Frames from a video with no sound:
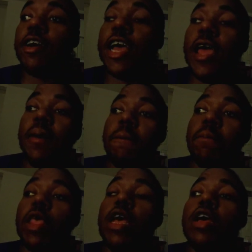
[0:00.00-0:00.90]
Okay?
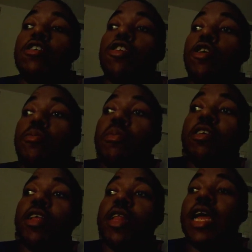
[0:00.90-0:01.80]
So
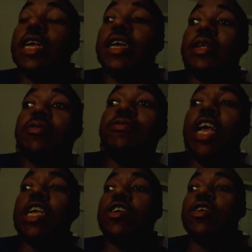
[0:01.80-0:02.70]
miscellaneous
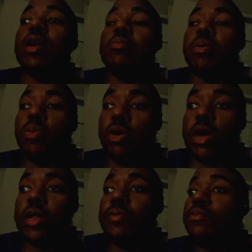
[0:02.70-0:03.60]
feature number
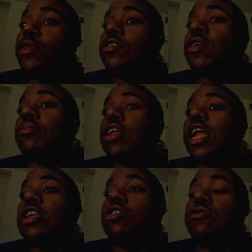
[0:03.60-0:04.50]
one, something
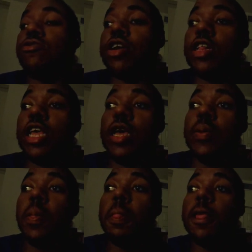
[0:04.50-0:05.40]
that you
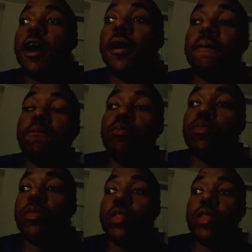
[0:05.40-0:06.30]
really
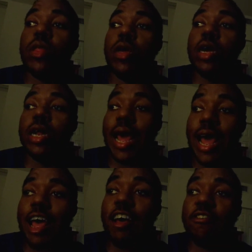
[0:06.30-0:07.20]
can
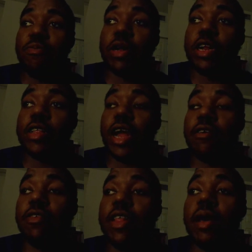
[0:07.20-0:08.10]
have, but it's
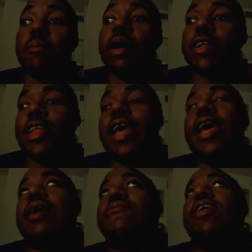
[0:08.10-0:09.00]
not really a
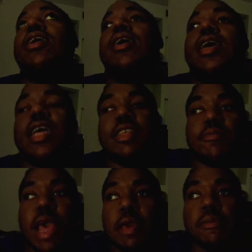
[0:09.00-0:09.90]
must-have, is
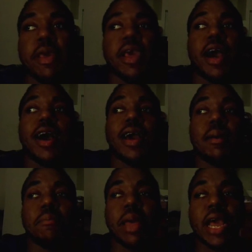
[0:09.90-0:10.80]
maybe a
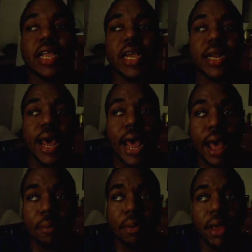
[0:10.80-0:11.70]
companion
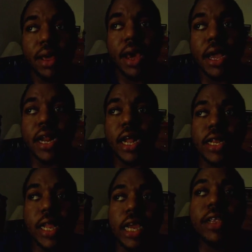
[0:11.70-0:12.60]
app, and
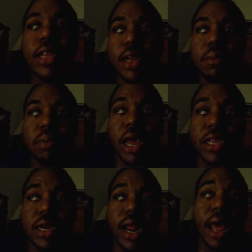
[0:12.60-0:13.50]
a decent
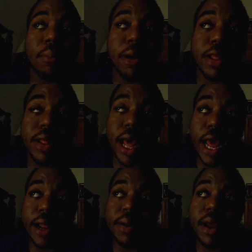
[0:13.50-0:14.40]
companion app at
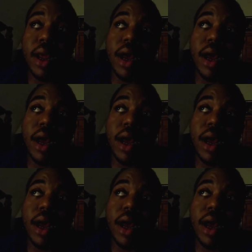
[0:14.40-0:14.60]
that,